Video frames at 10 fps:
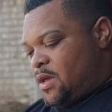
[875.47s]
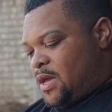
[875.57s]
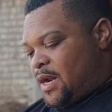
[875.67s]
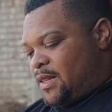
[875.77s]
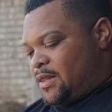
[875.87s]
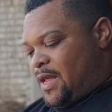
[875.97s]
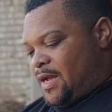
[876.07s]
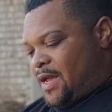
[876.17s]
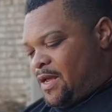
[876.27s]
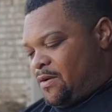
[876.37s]
And I
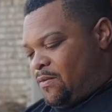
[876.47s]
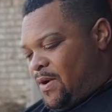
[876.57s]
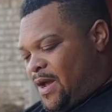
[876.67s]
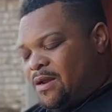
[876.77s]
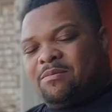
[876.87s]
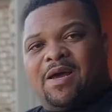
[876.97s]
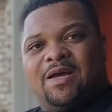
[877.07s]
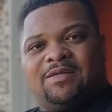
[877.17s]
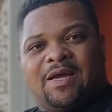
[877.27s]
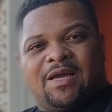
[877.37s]
kind of wind
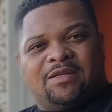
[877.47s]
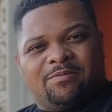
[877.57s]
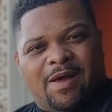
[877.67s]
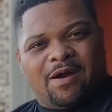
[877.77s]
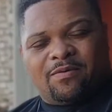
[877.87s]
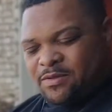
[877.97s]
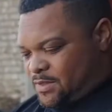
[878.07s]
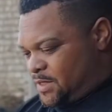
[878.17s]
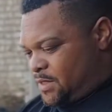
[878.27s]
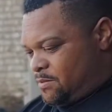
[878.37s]
mine, I guess,
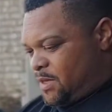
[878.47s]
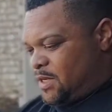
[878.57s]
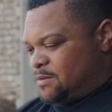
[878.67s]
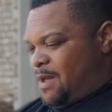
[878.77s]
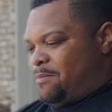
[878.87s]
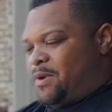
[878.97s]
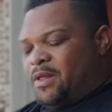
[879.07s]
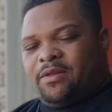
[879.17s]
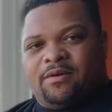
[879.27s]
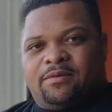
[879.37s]
backwards because my
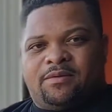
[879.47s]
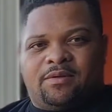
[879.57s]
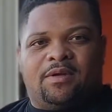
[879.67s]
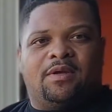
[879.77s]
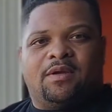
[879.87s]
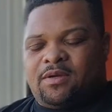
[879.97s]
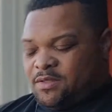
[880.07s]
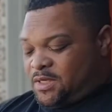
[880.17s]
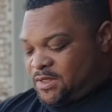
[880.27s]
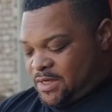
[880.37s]
mother,
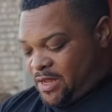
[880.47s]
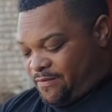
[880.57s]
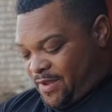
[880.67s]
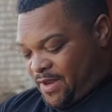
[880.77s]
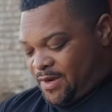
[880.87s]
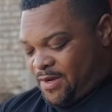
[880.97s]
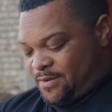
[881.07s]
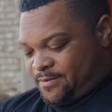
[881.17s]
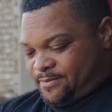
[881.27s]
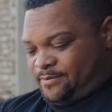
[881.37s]
she's left-handed.
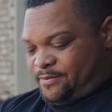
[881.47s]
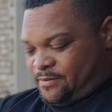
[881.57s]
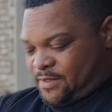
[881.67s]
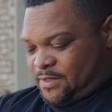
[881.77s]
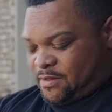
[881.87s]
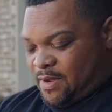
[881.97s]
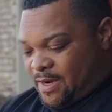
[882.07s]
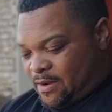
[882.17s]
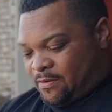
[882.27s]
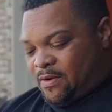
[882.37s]
And so I
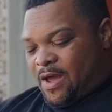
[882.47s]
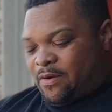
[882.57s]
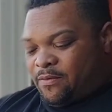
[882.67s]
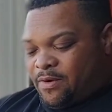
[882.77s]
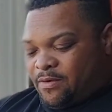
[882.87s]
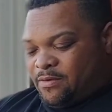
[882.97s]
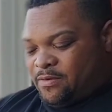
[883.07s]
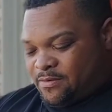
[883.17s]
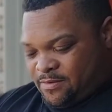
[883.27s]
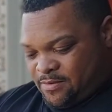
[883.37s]
don't know how to reel
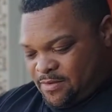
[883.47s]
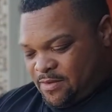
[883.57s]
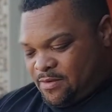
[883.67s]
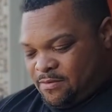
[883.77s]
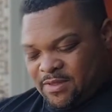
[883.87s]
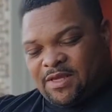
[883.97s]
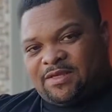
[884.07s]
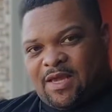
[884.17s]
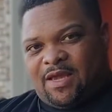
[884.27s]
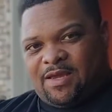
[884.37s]
with
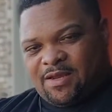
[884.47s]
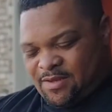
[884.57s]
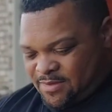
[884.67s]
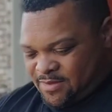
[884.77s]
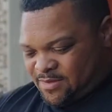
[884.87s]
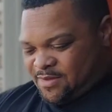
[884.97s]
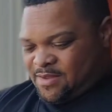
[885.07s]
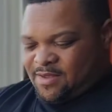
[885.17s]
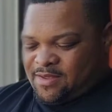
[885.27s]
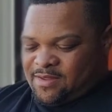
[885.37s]
this hand.
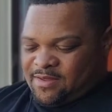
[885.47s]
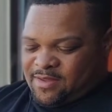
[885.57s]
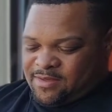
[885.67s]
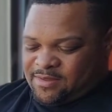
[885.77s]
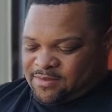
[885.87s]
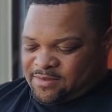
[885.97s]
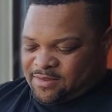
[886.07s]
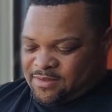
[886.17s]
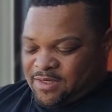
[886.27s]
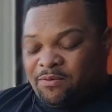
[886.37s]

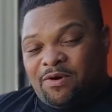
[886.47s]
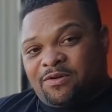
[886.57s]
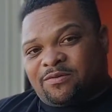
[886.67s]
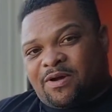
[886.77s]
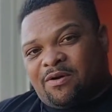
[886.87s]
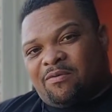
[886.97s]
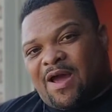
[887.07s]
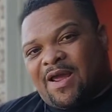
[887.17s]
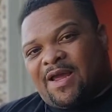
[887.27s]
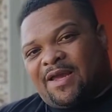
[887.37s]
Because she reels with her
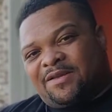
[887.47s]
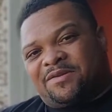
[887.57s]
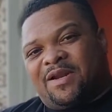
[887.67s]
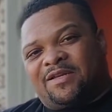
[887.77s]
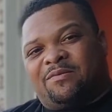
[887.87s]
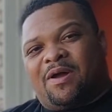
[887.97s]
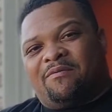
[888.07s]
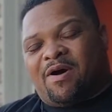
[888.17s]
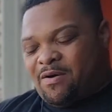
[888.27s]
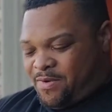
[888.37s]
right hand, so that's why
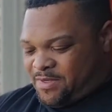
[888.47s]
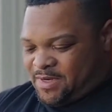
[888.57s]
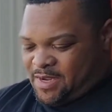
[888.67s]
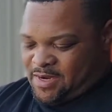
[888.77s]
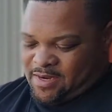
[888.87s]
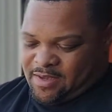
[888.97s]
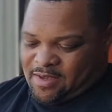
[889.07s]
I've always done it.